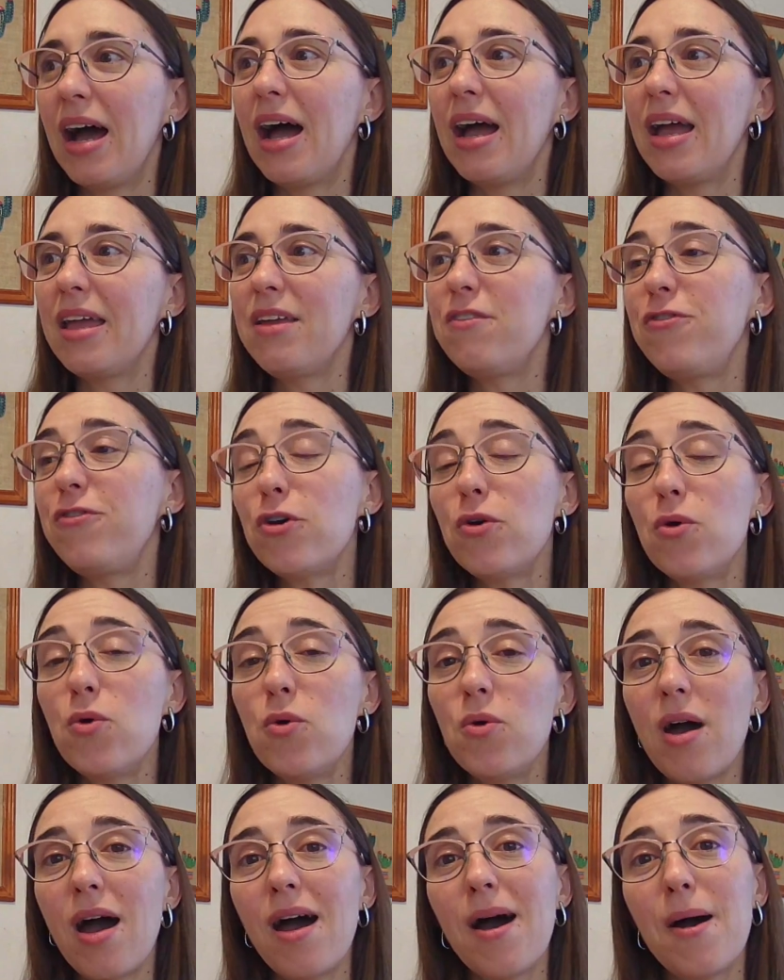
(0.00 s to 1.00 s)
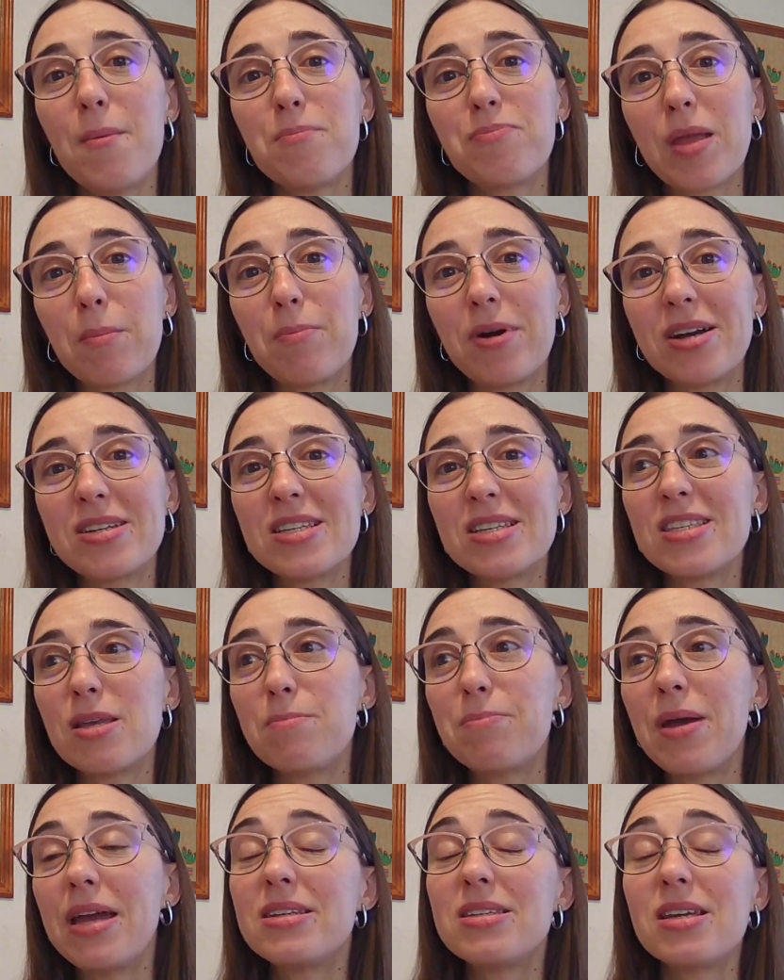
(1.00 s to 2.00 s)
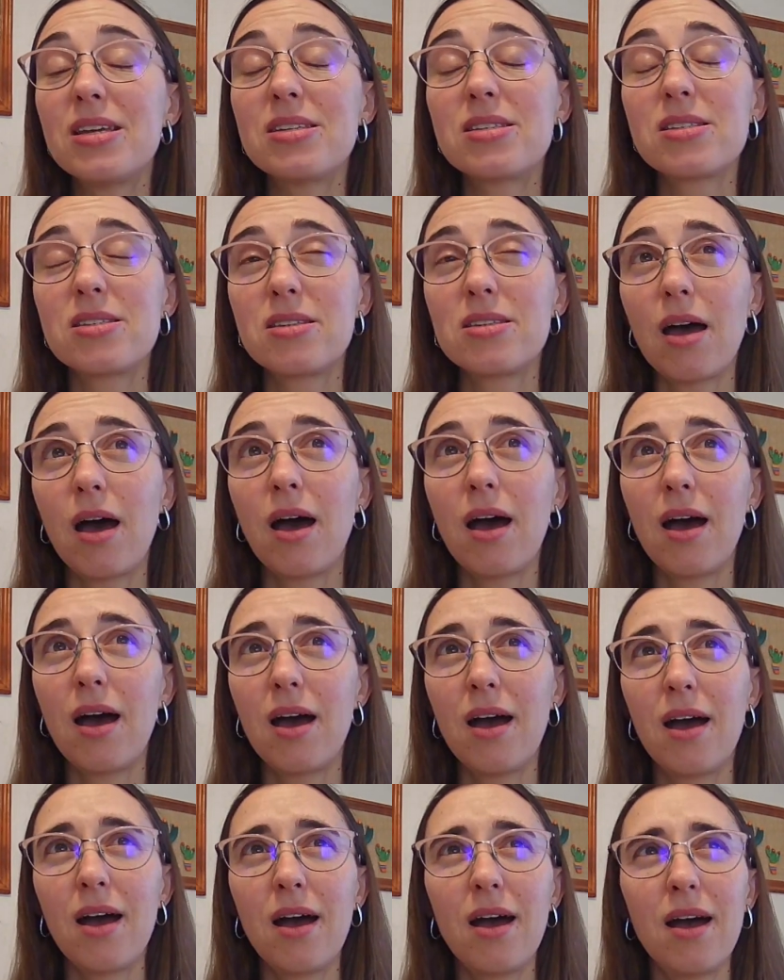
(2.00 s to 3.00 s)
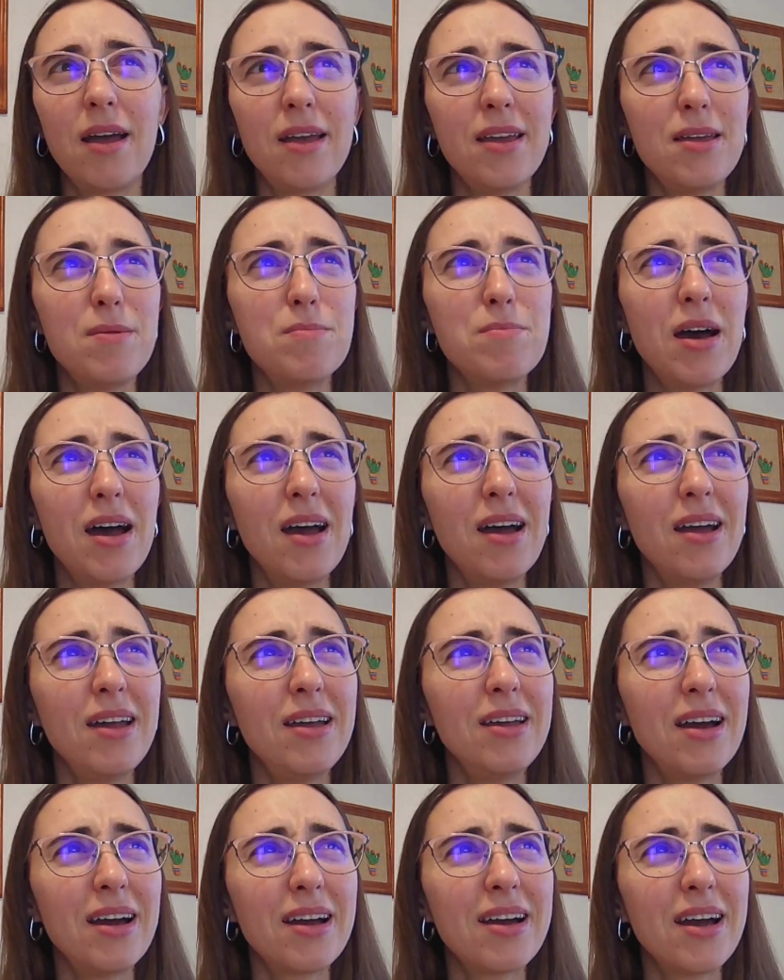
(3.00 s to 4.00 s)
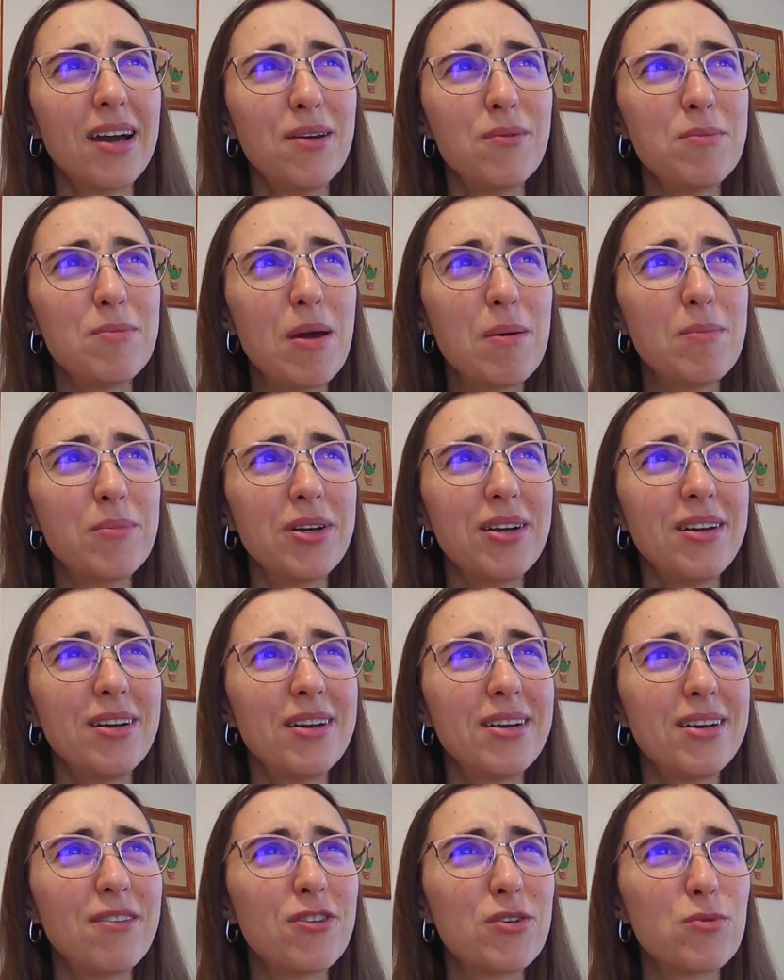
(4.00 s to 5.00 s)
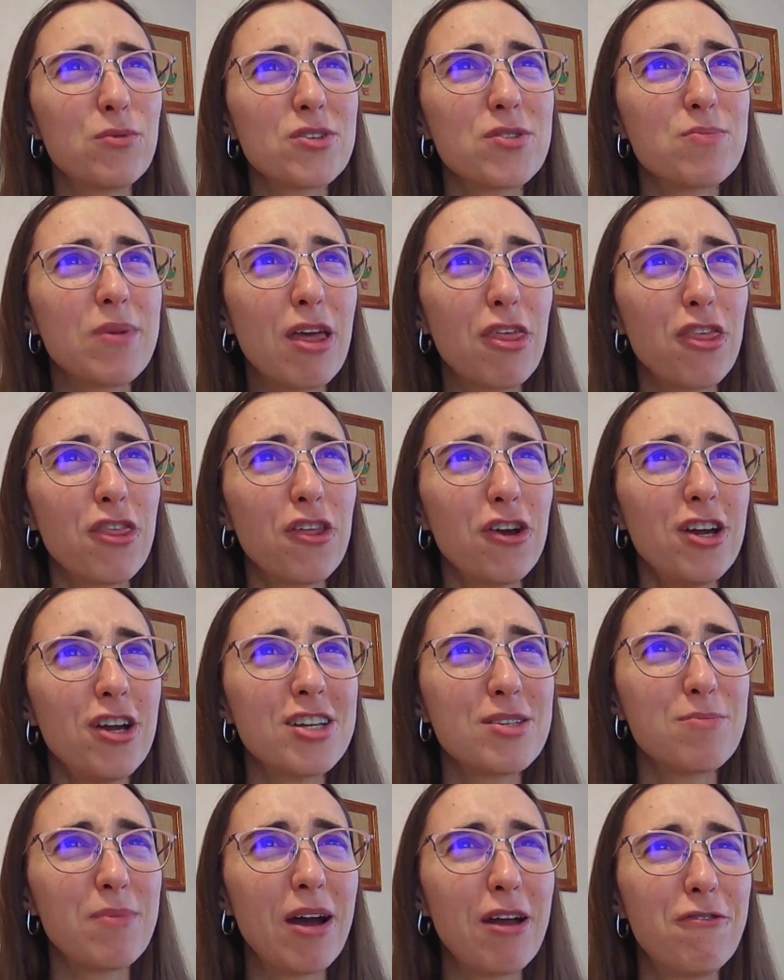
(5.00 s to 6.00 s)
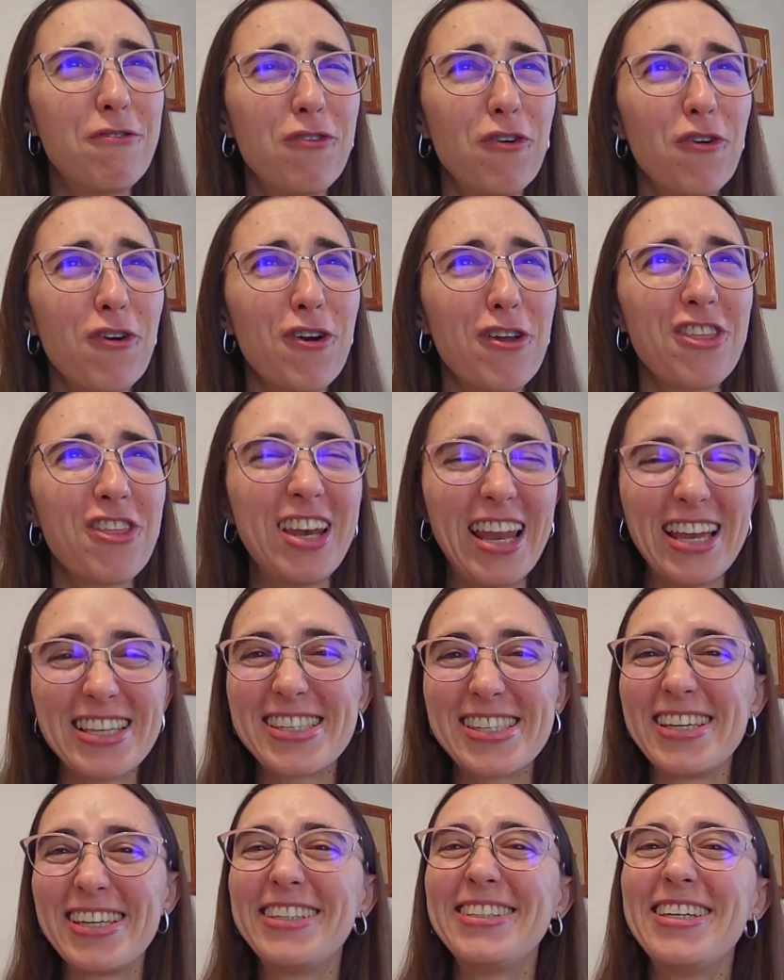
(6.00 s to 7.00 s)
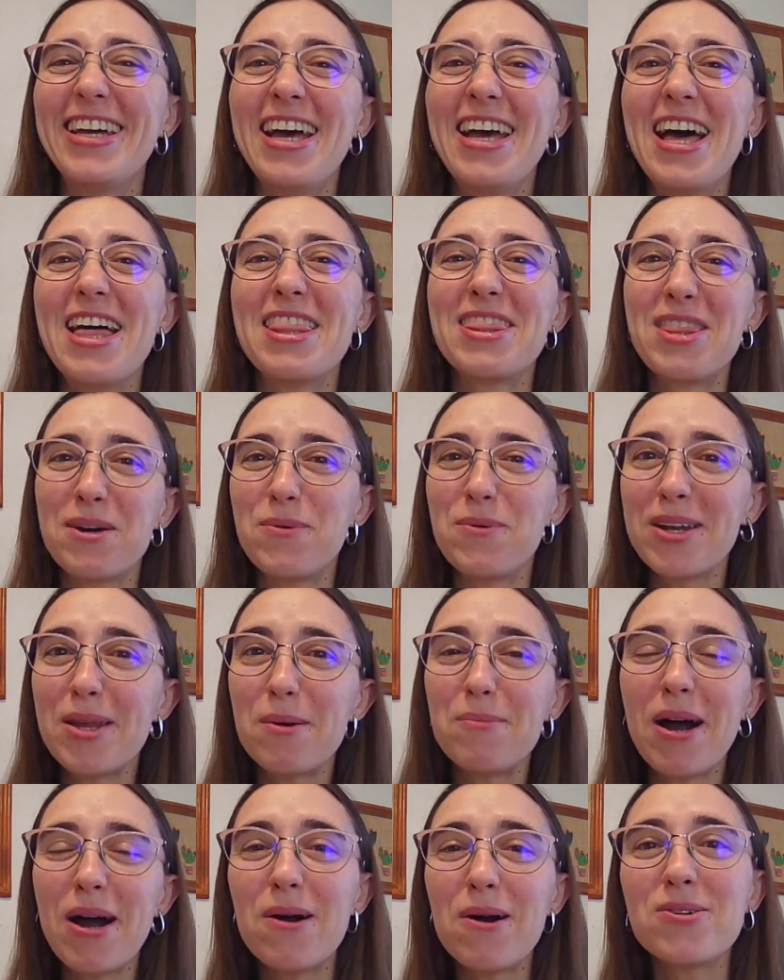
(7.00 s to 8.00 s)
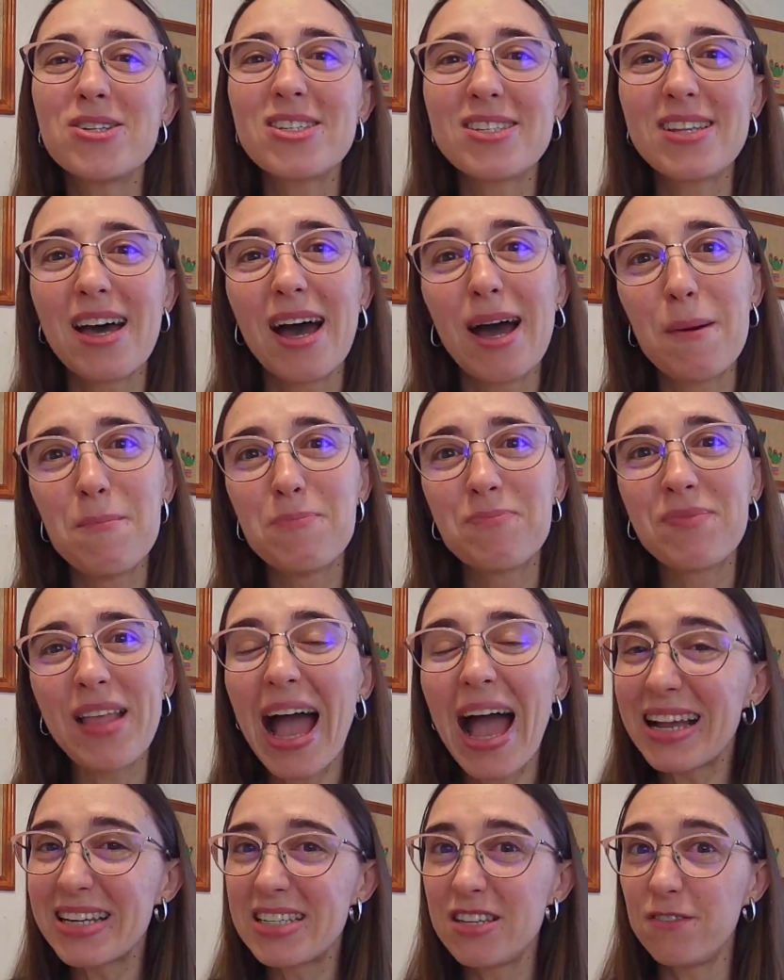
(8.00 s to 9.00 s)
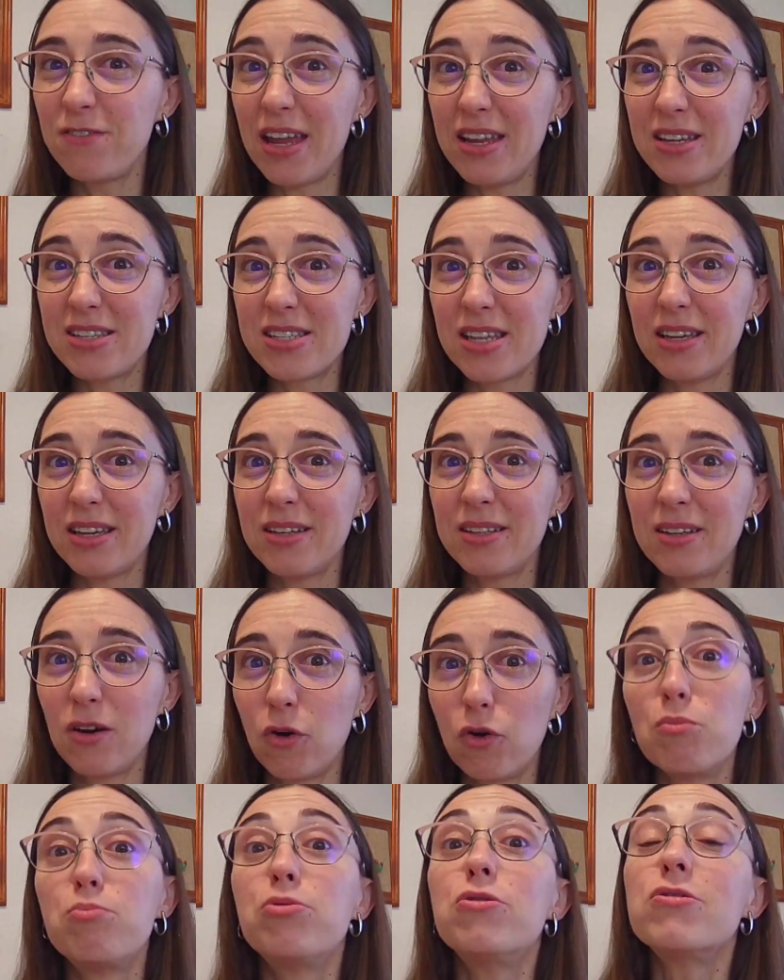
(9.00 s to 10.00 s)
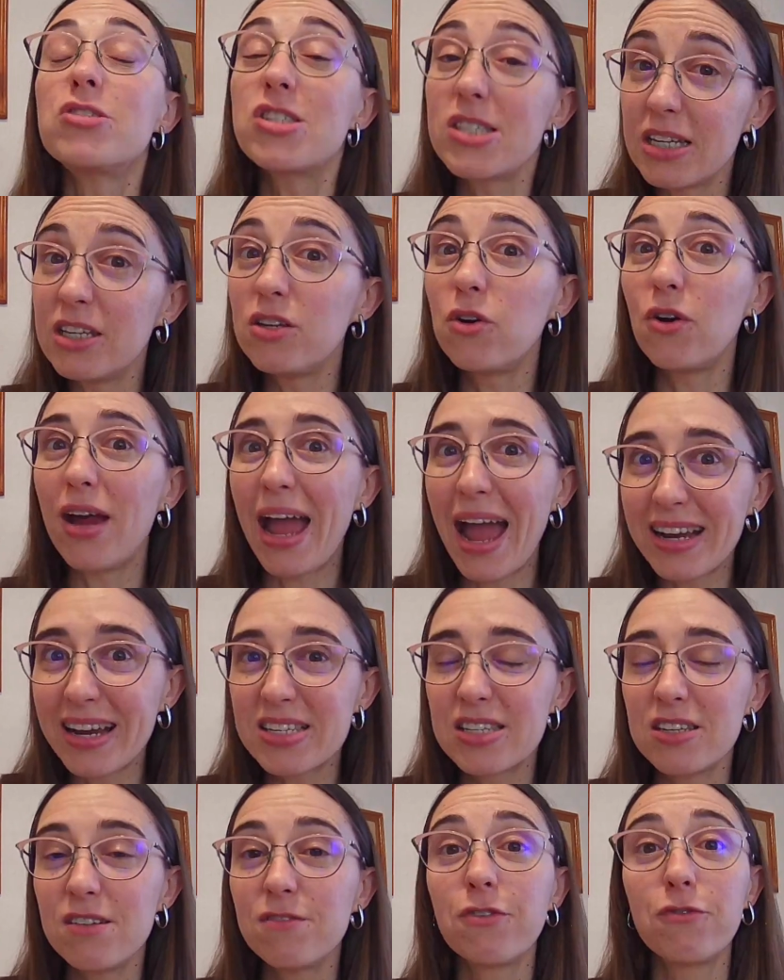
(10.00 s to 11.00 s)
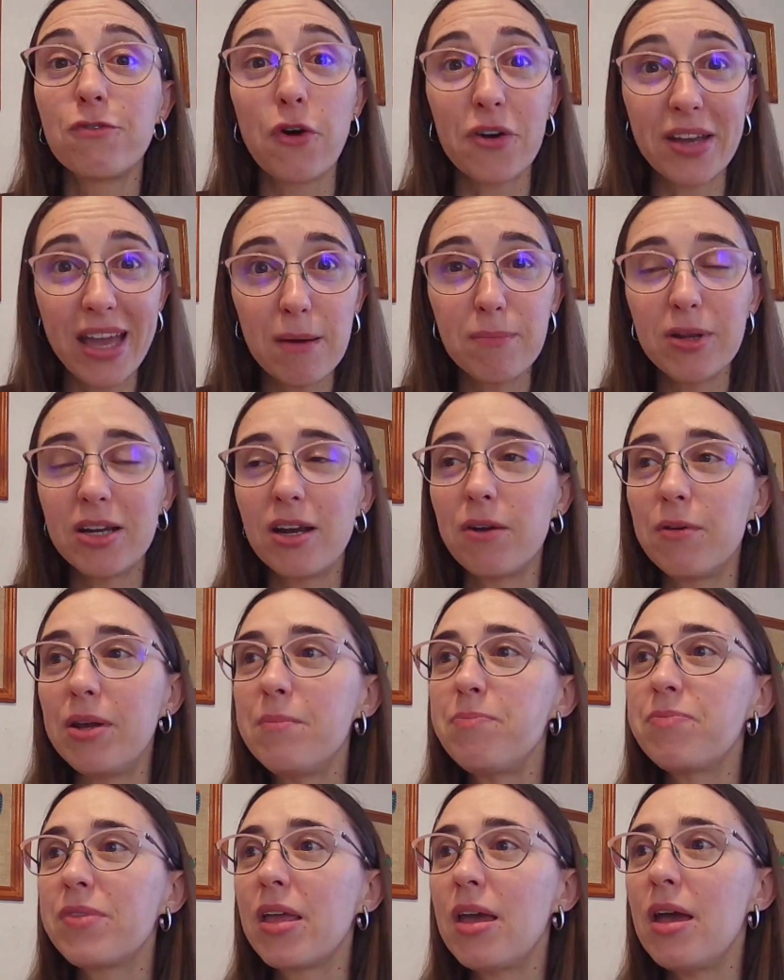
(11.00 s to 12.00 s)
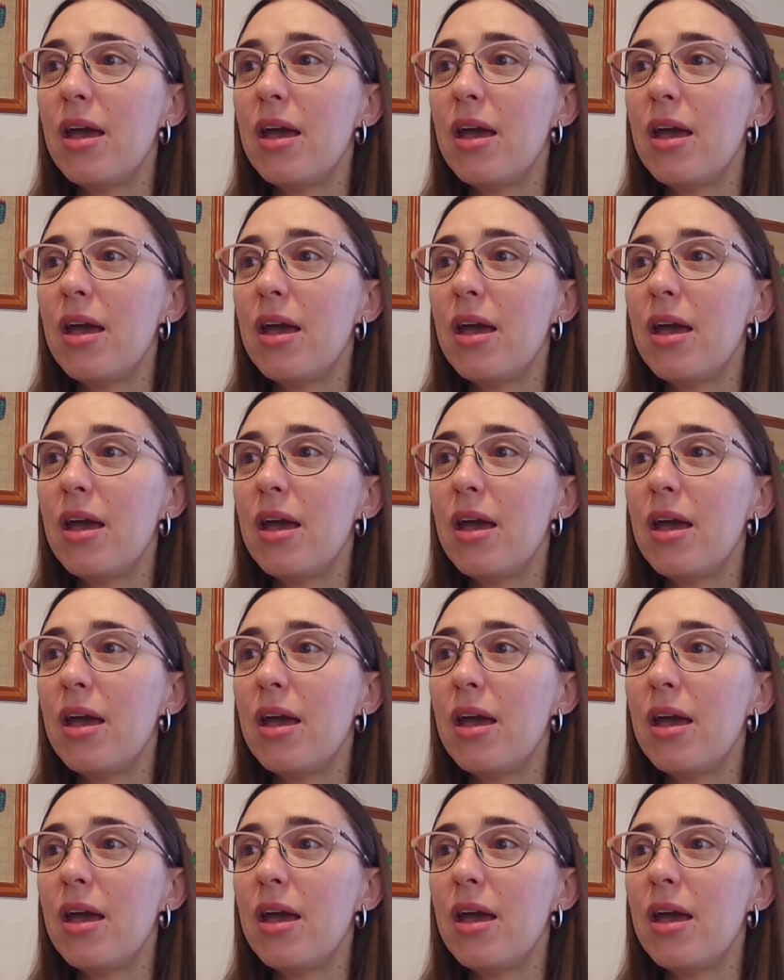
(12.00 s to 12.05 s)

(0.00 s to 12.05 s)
If you participated in I can't remember if it my fourth lesson, the one about activating or boosting your active vocabulary,